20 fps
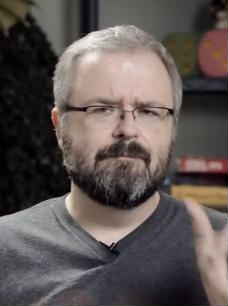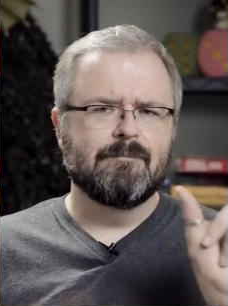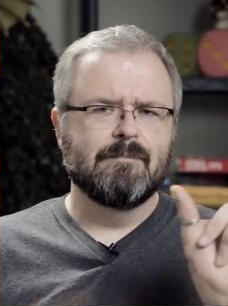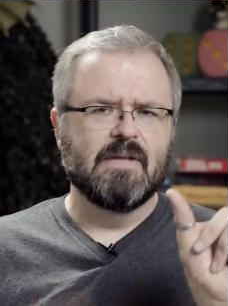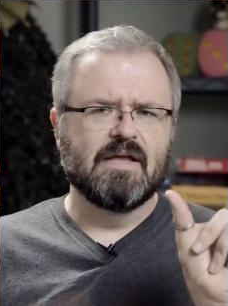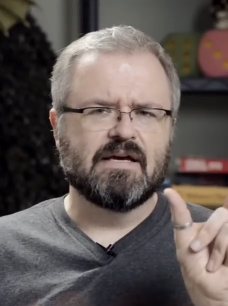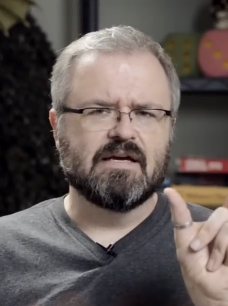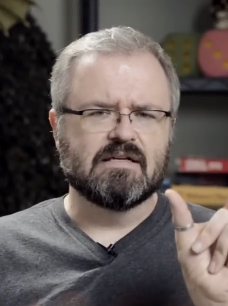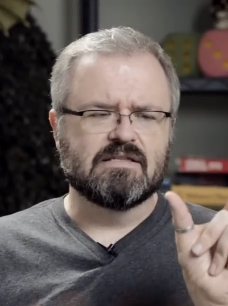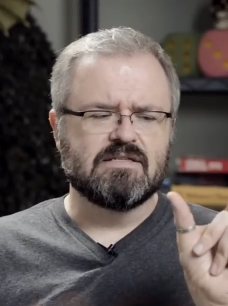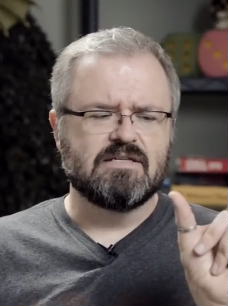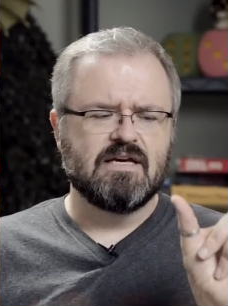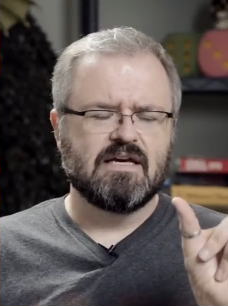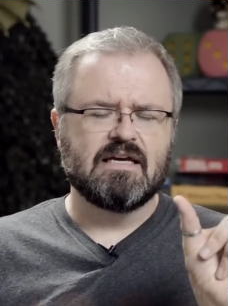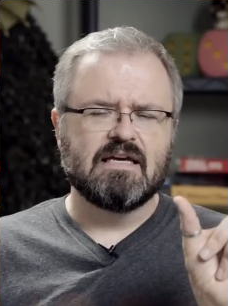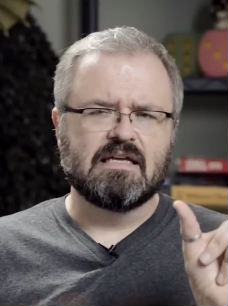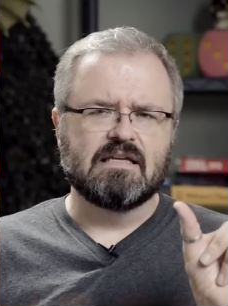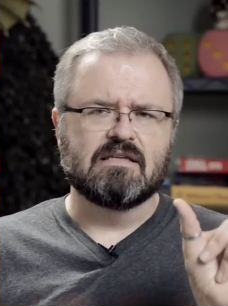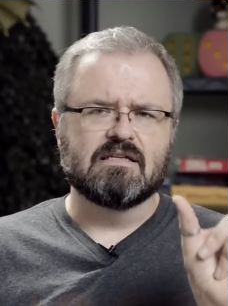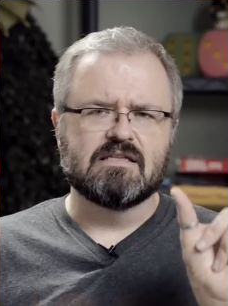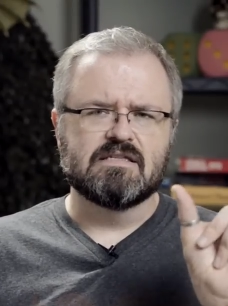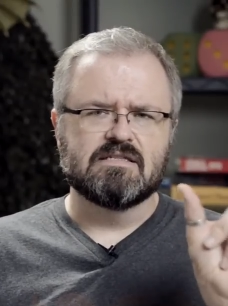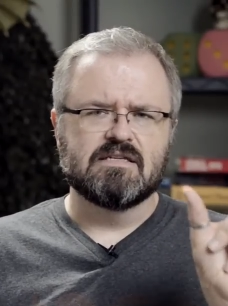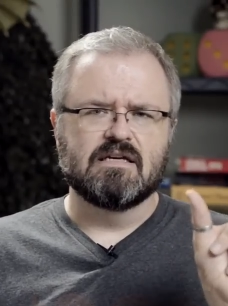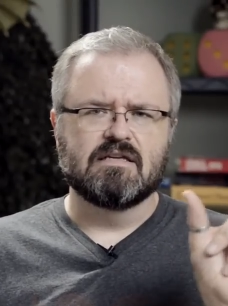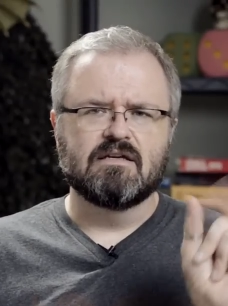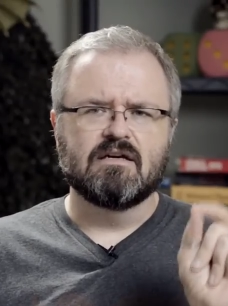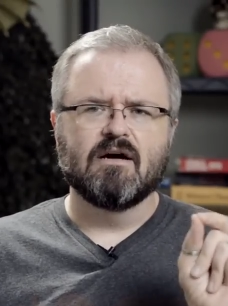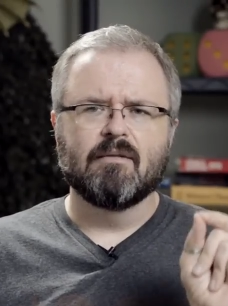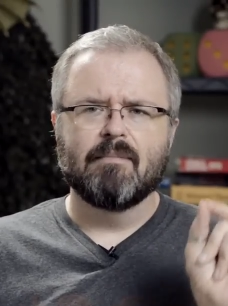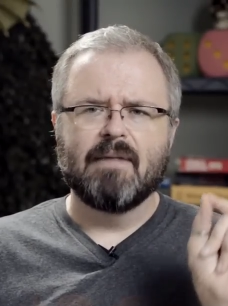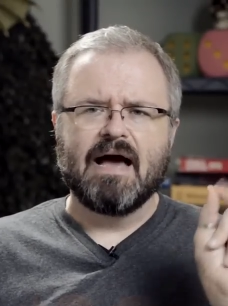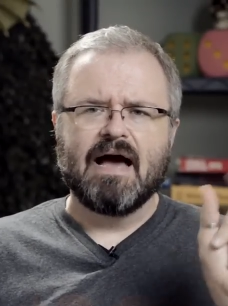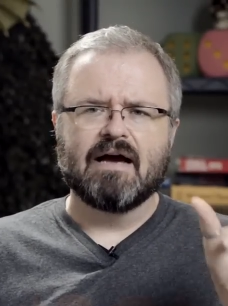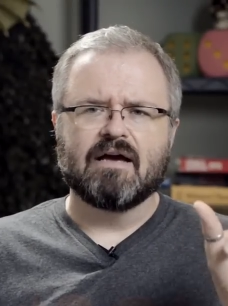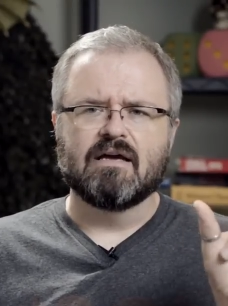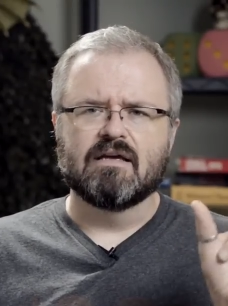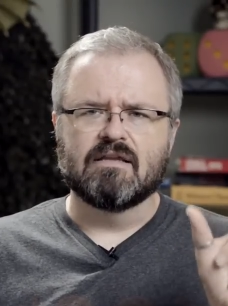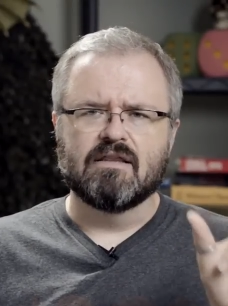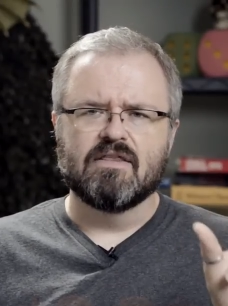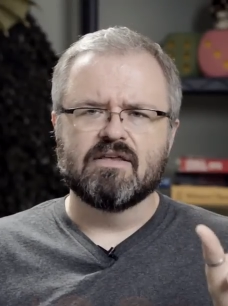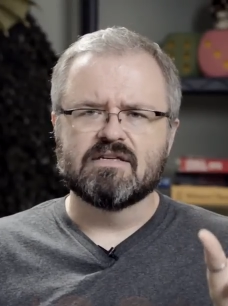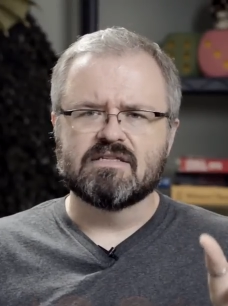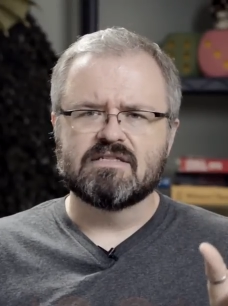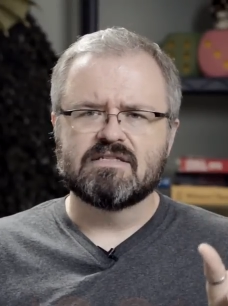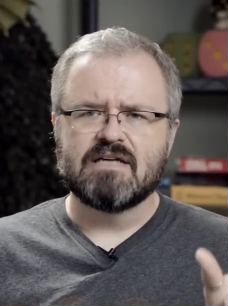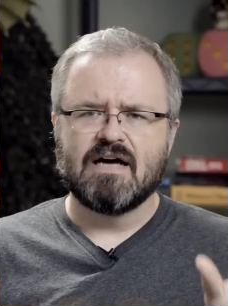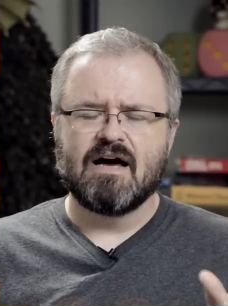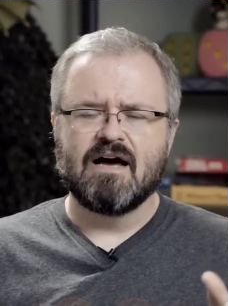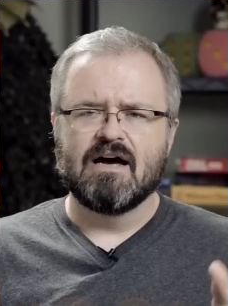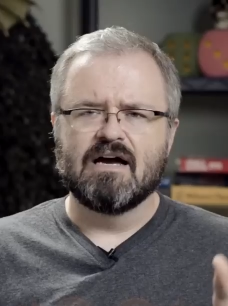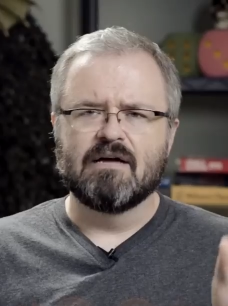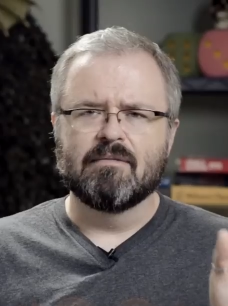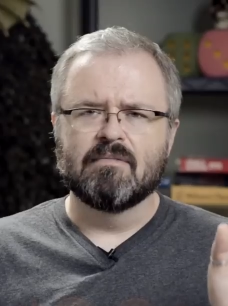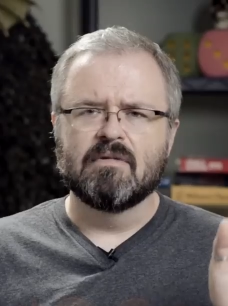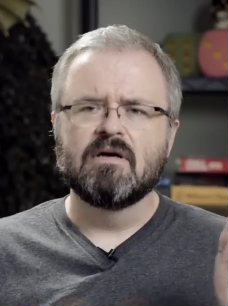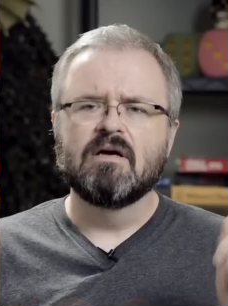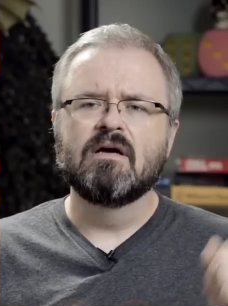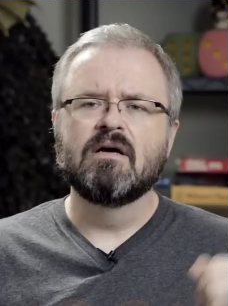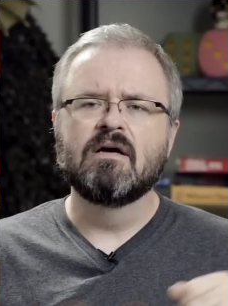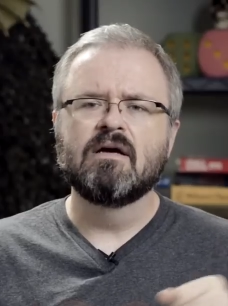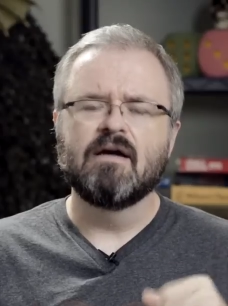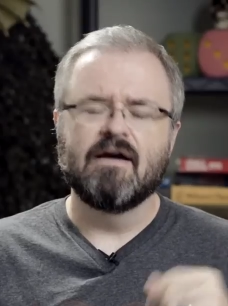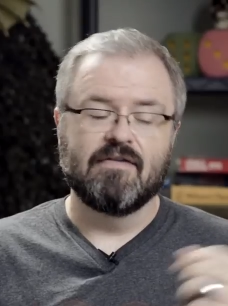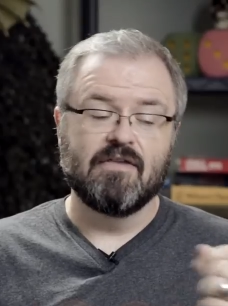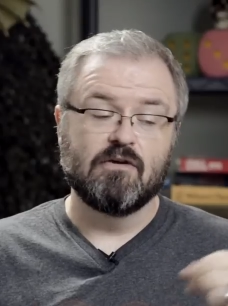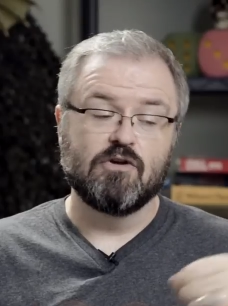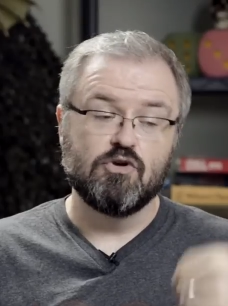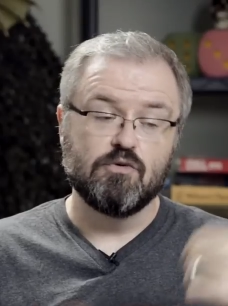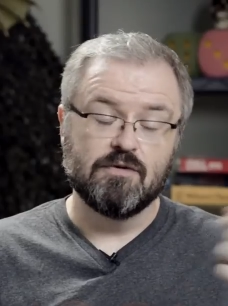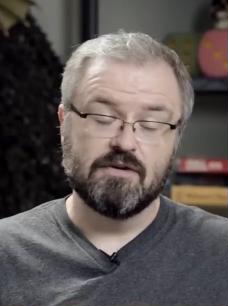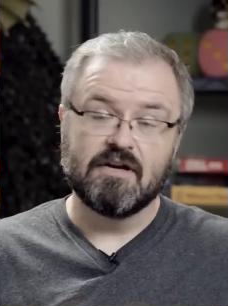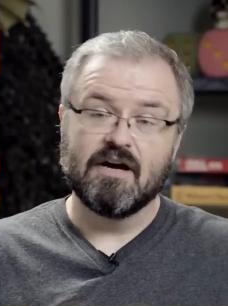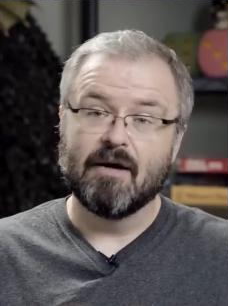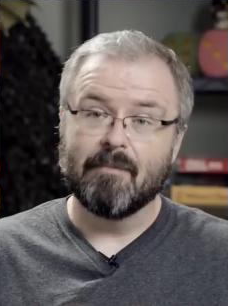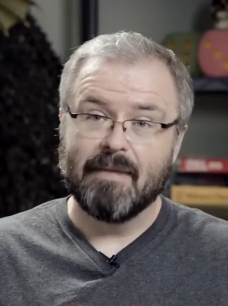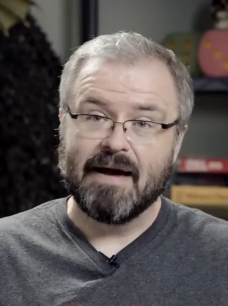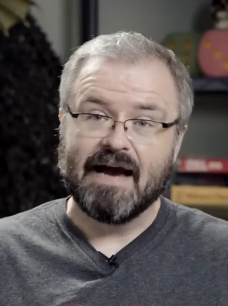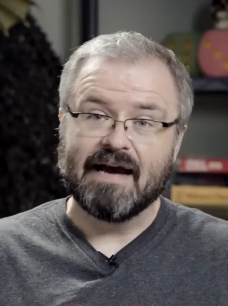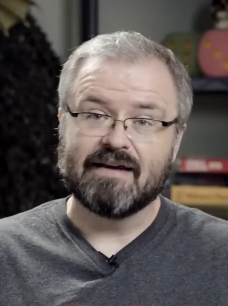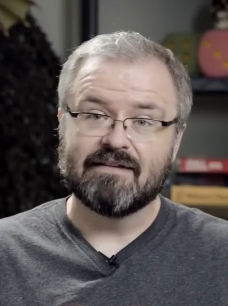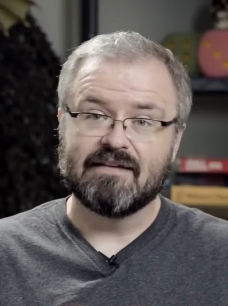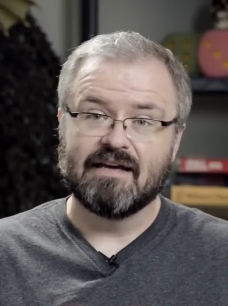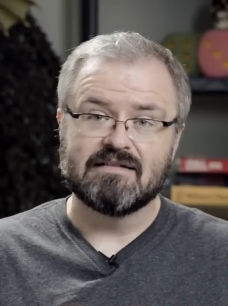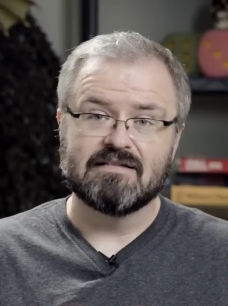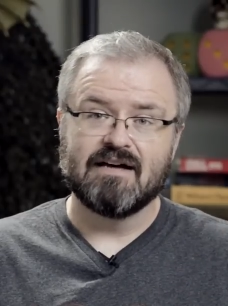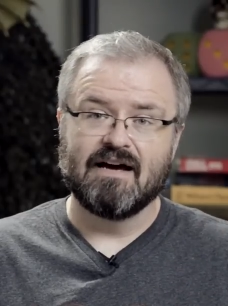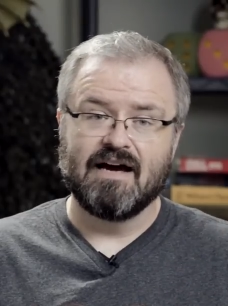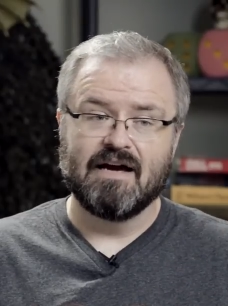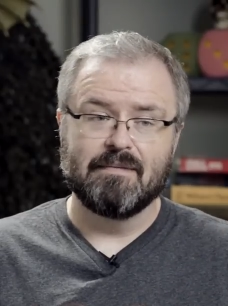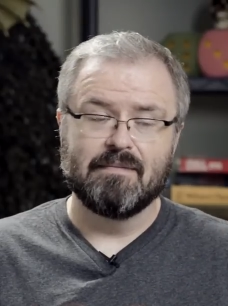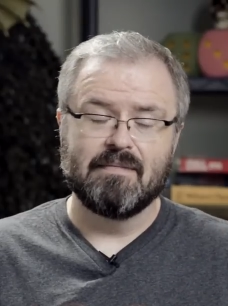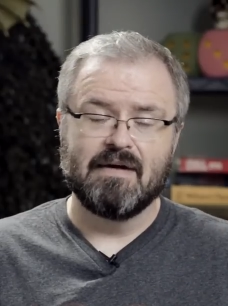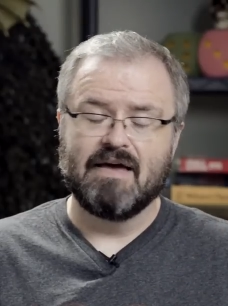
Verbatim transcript: like a ticket that said come back at this time and then you would come back at that time,